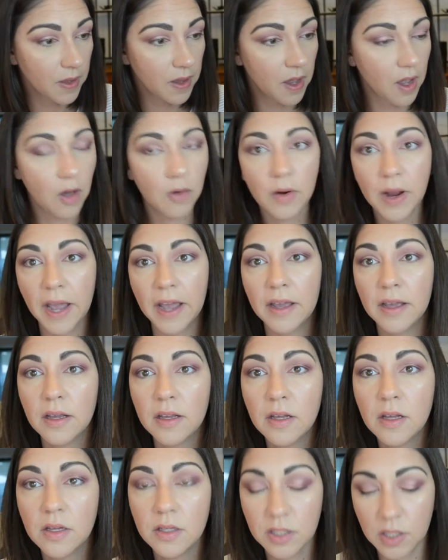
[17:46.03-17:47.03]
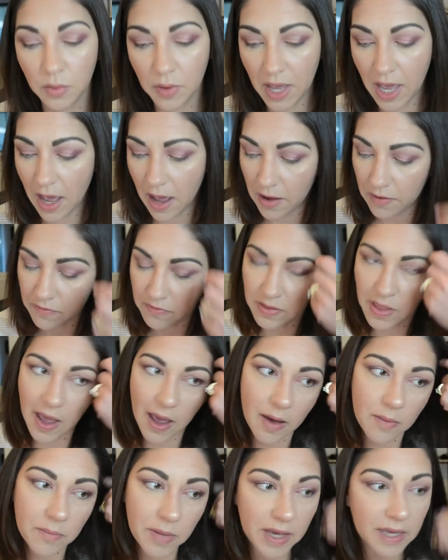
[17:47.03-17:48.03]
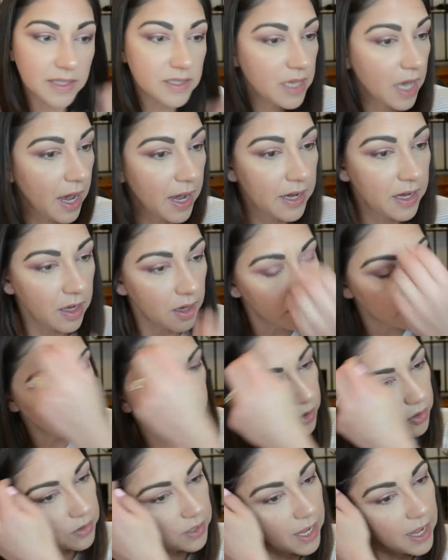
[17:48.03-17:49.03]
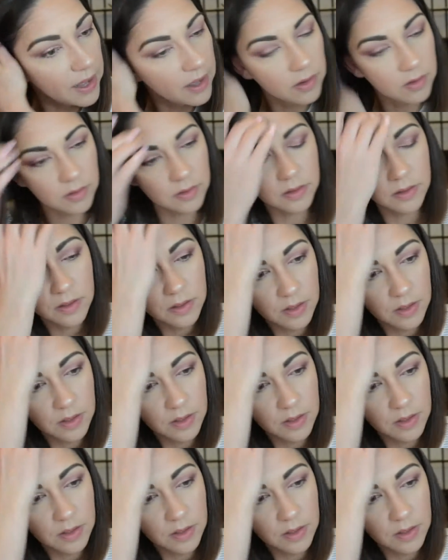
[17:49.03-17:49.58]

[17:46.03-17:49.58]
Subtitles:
Alright, so we have that base eye color down.